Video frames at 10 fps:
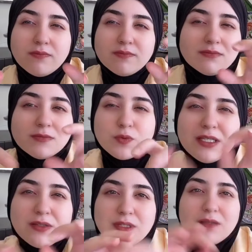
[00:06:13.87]

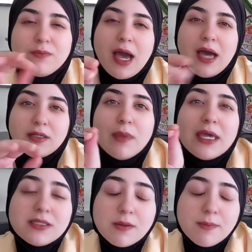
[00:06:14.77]
really, really bad, and
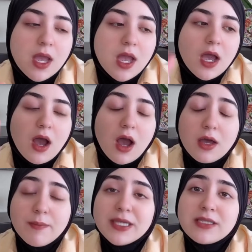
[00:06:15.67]
makes them
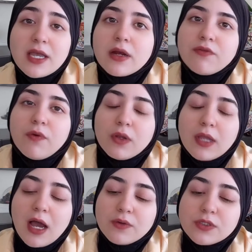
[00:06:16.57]
makes hair fall out.